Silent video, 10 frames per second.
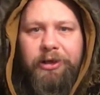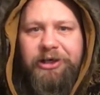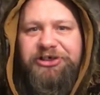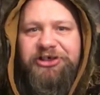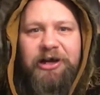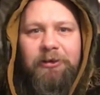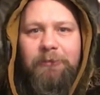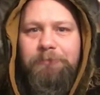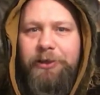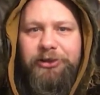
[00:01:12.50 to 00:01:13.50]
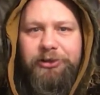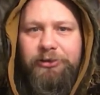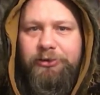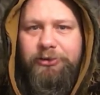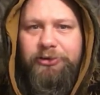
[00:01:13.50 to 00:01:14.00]
Asylum
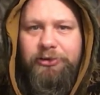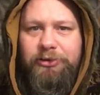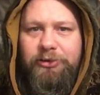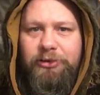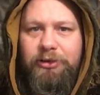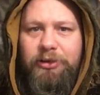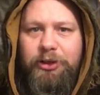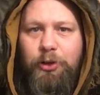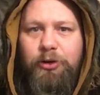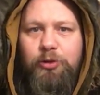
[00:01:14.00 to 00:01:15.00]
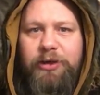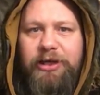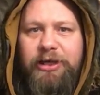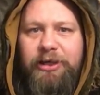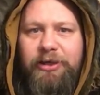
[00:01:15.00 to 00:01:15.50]
Pictures, your
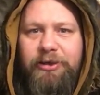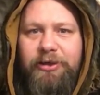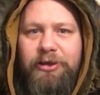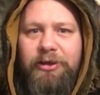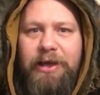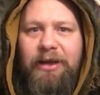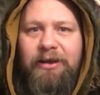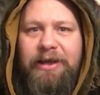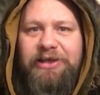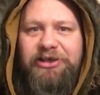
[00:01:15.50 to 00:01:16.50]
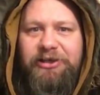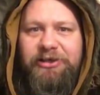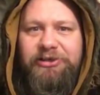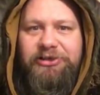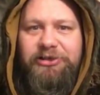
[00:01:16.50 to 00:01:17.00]
greed and
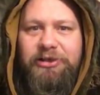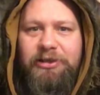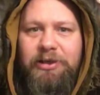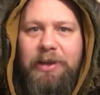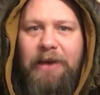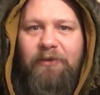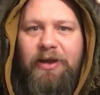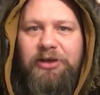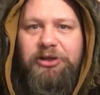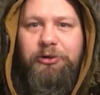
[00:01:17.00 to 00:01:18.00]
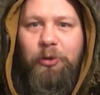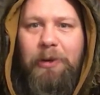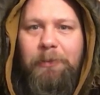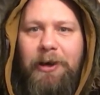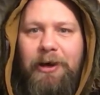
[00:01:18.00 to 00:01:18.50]
laziness have led you to
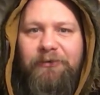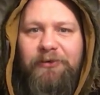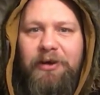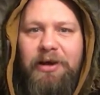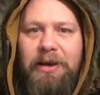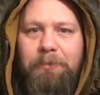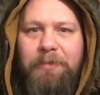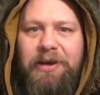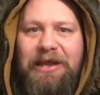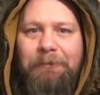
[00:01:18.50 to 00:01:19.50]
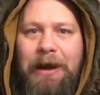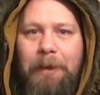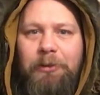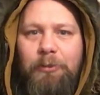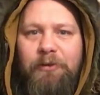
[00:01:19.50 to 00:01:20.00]
rip off many a
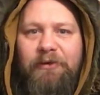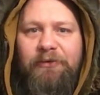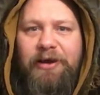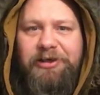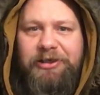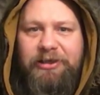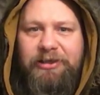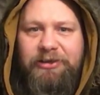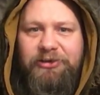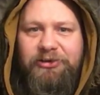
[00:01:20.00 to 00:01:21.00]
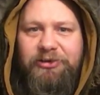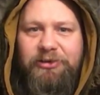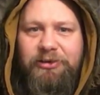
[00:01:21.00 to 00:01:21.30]
popular movie franchise